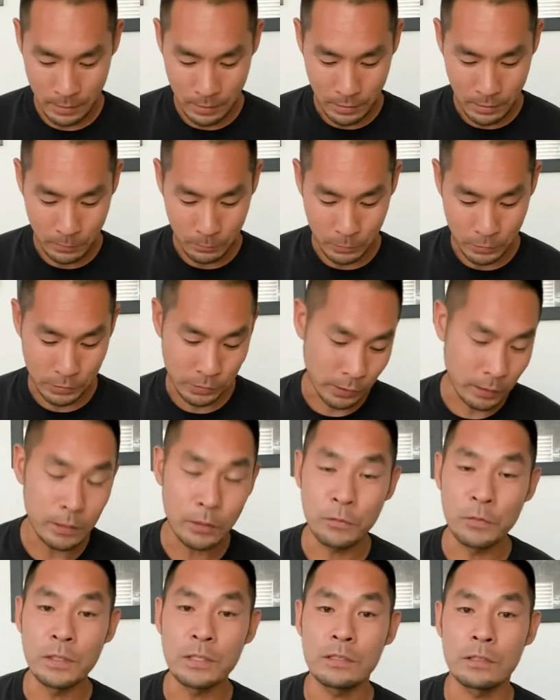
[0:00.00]
I'm going to start
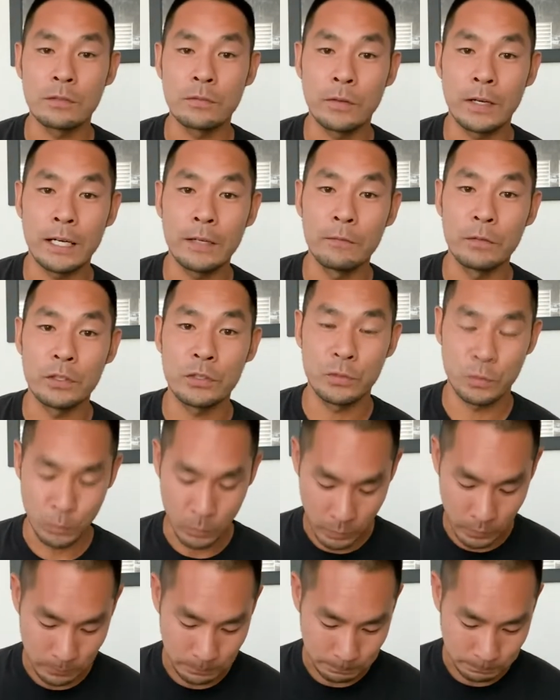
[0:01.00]
in Ephesians 5, verse
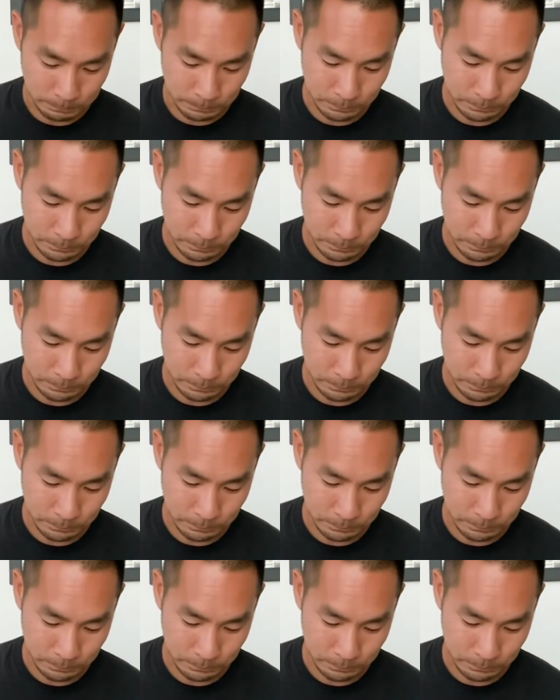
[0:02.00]
1.